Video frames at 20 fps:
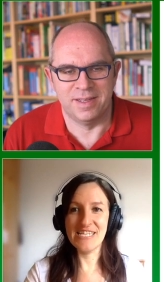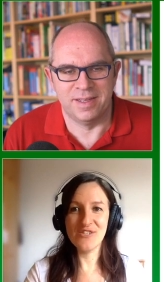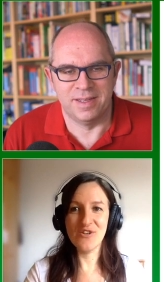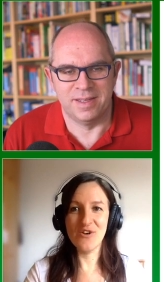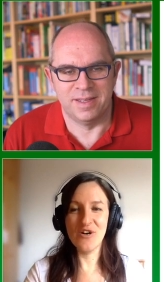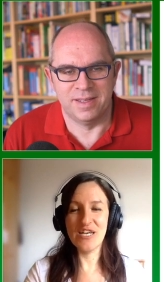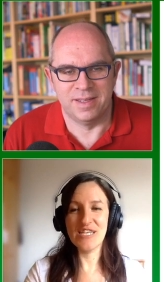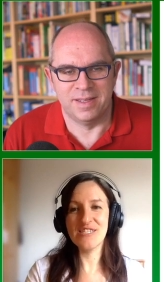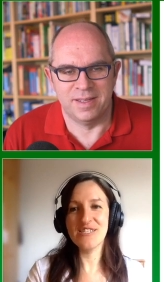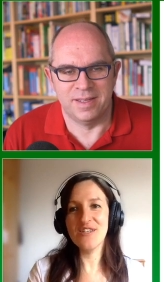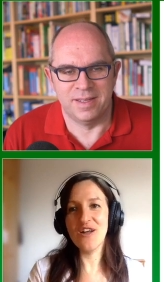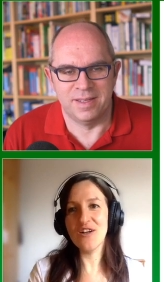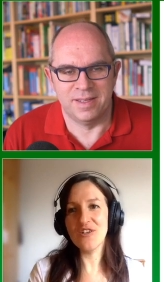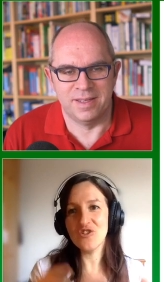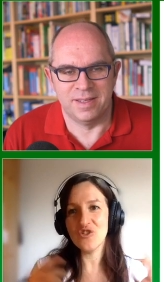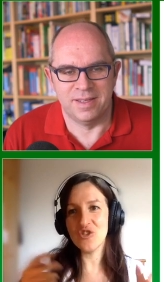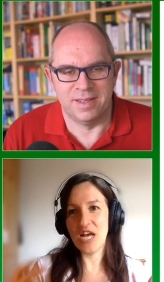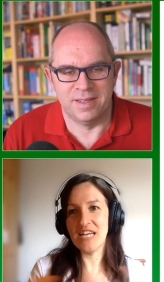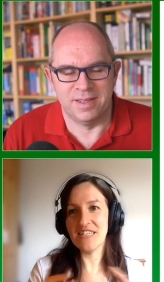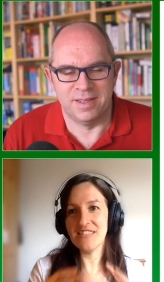Speaker 1: So it's
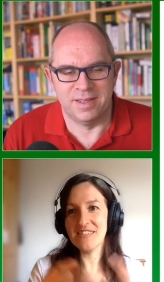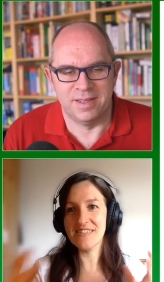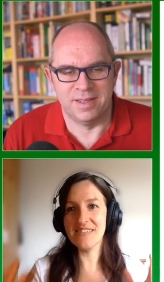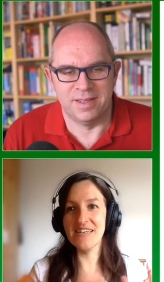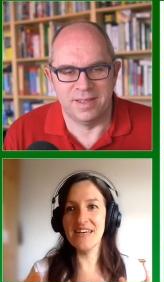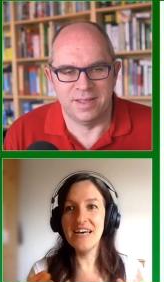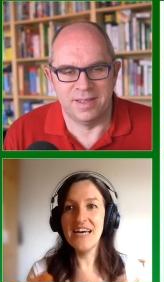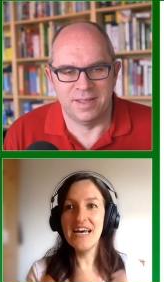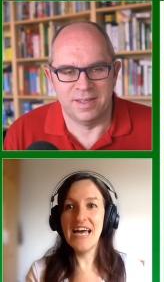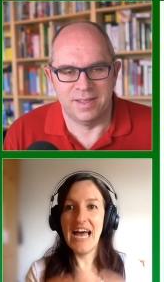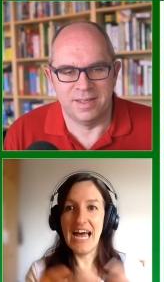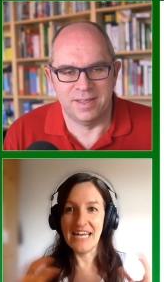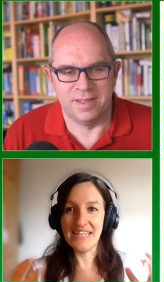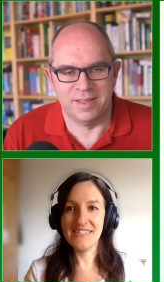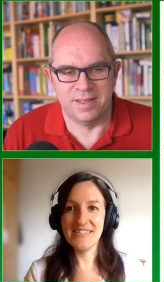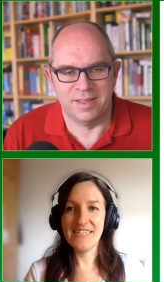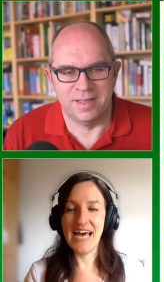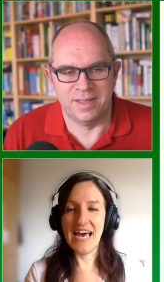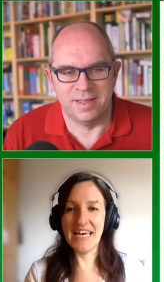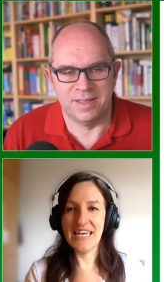not just uh, a
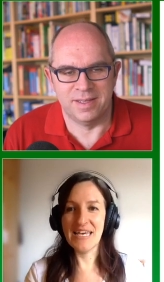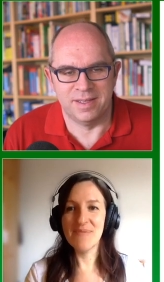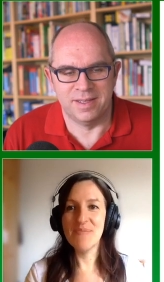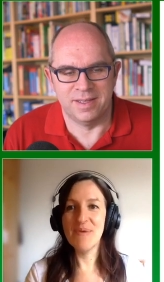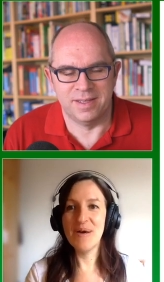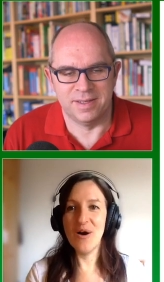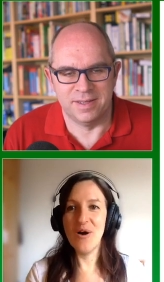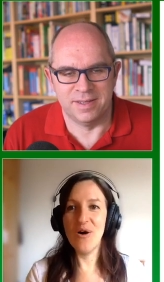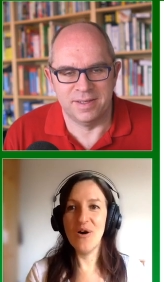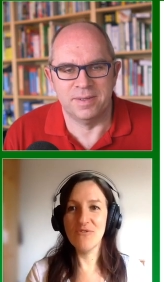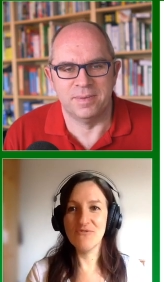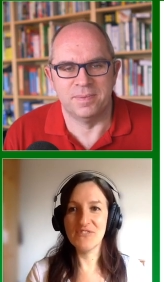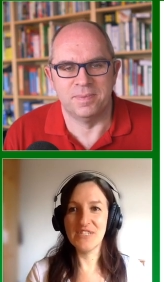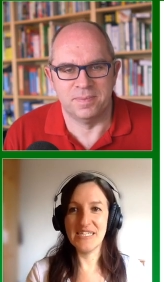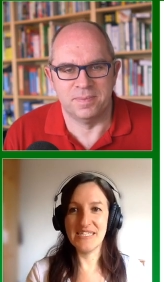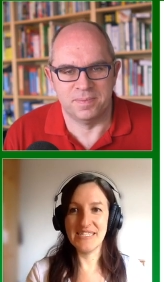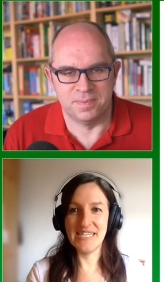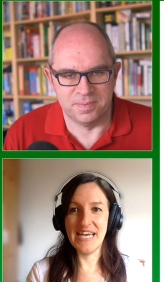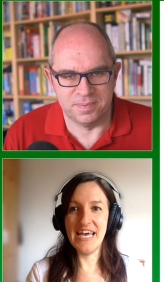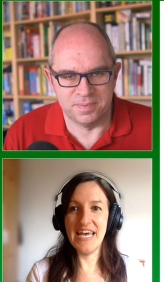time of
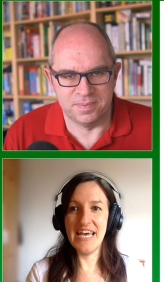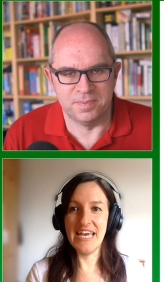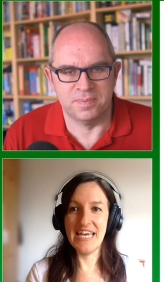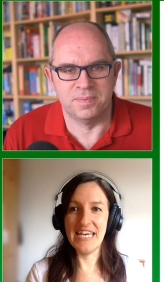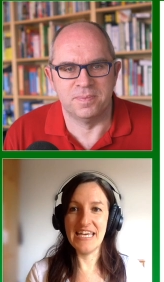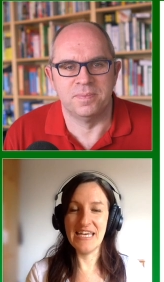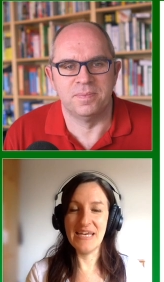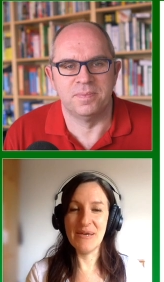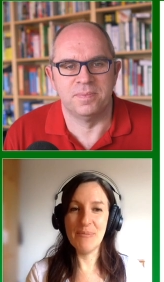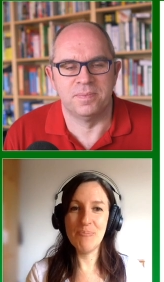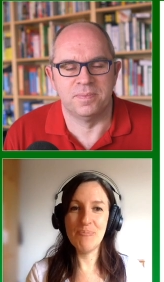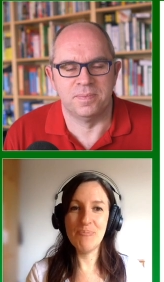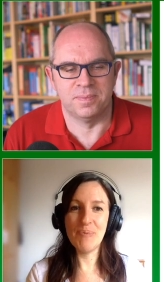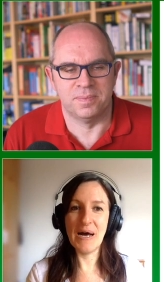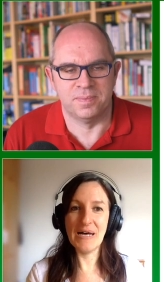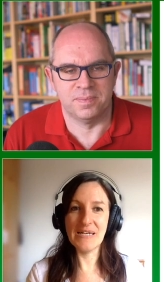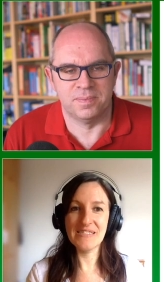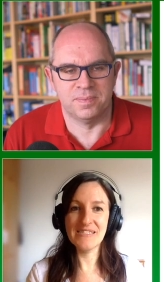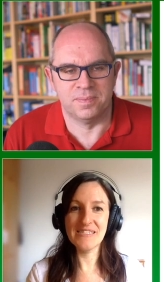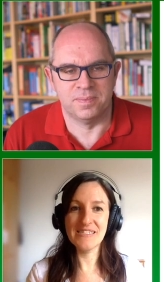the day,
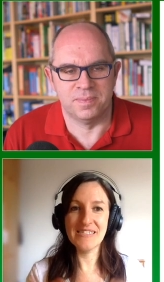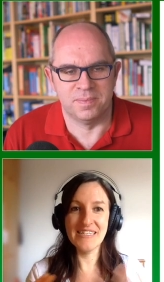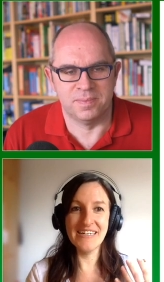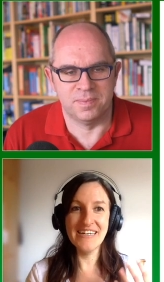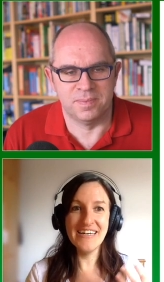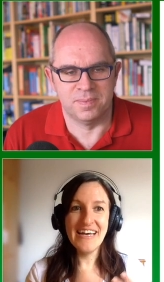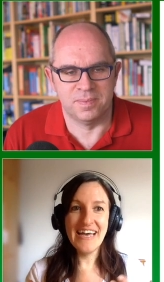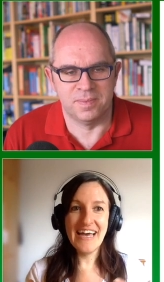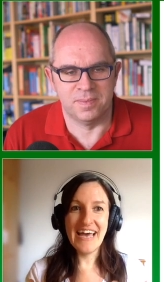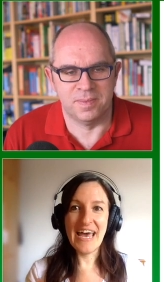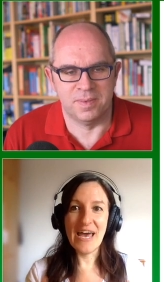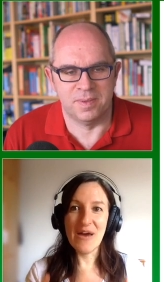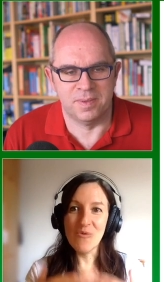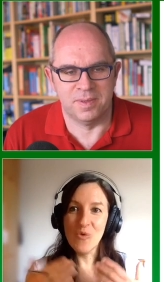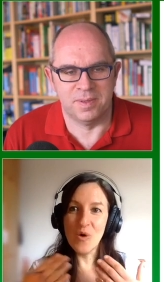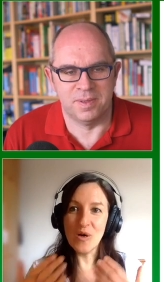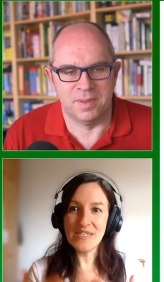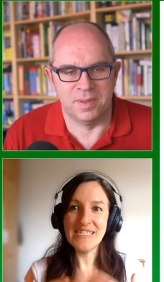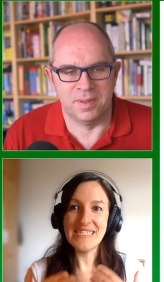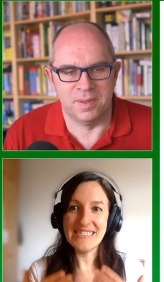but uh, uh,
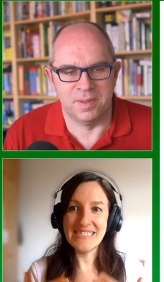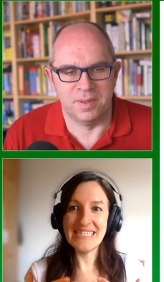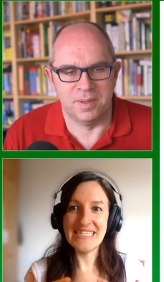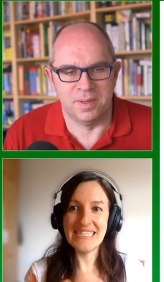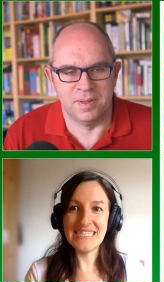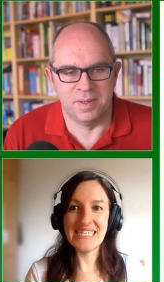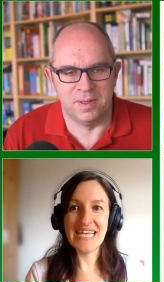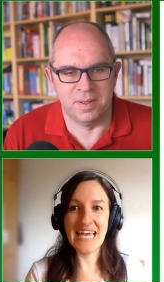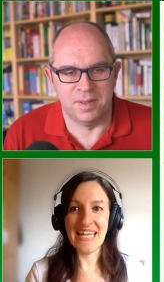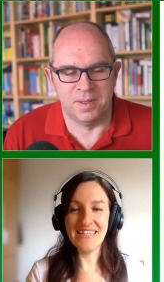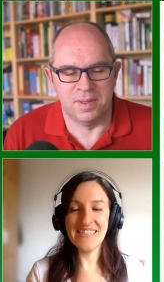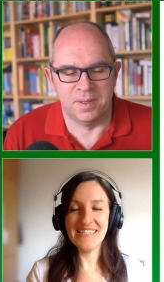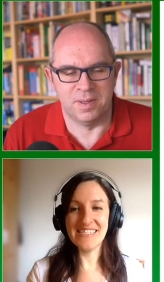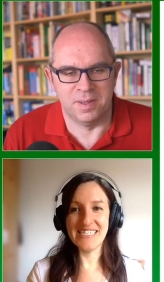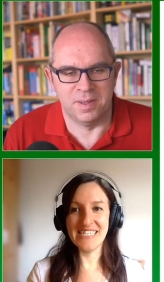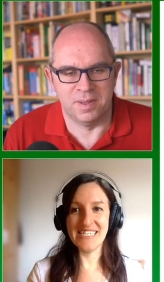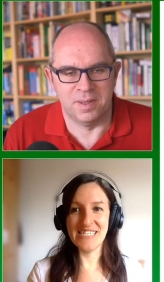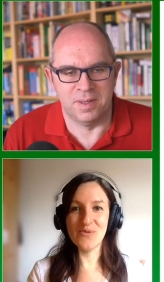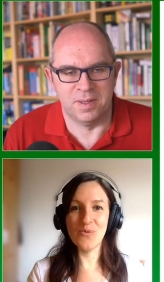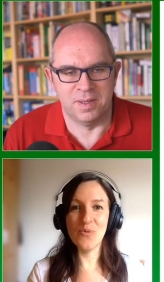what is
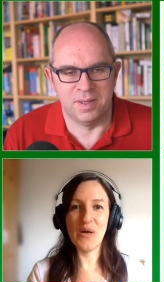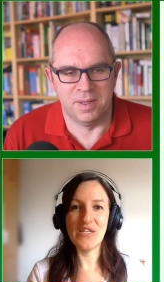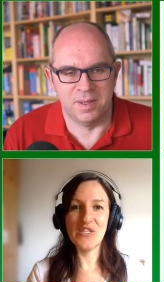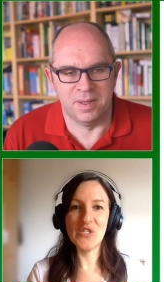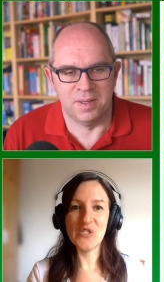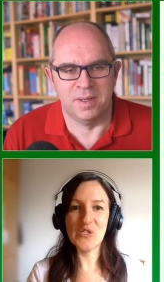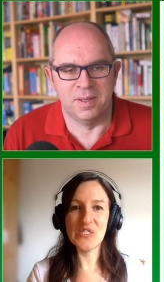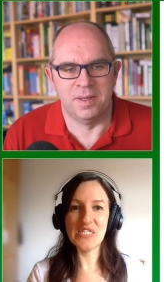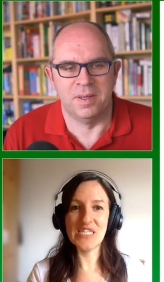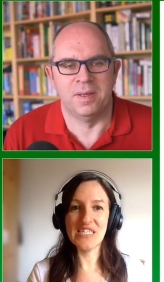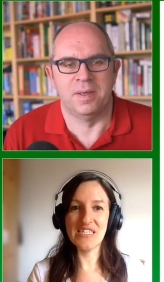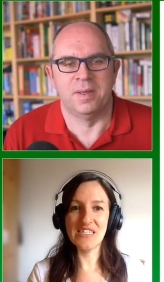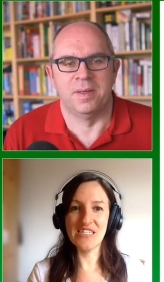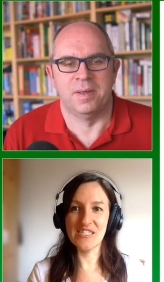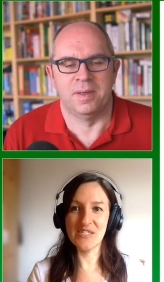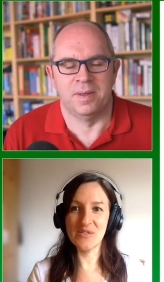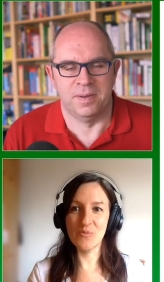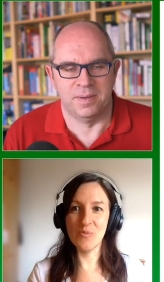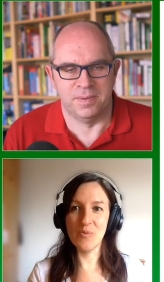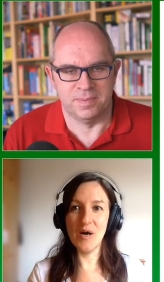intended when using
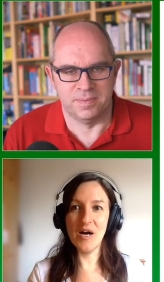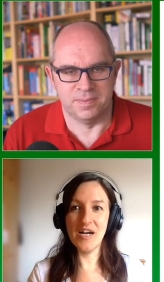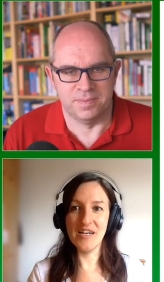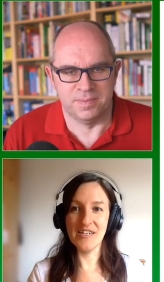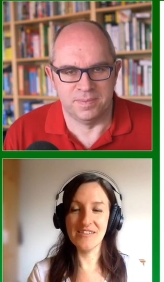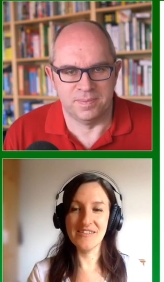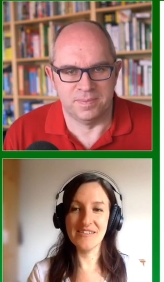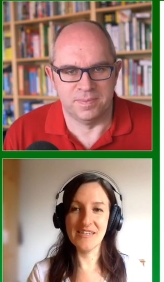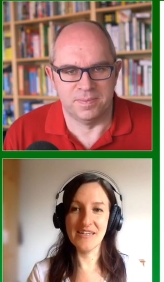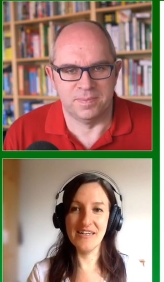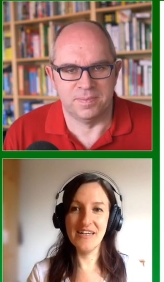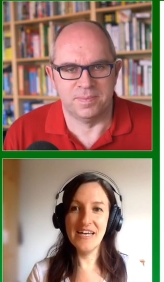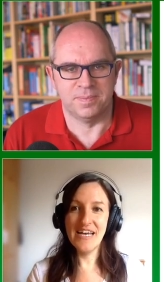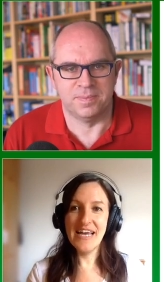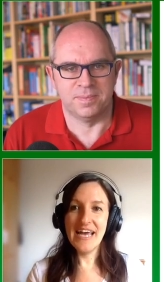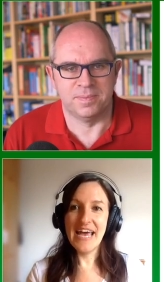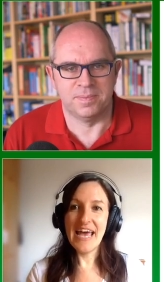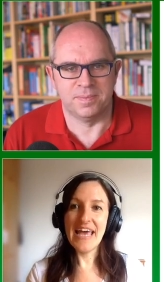this word uh,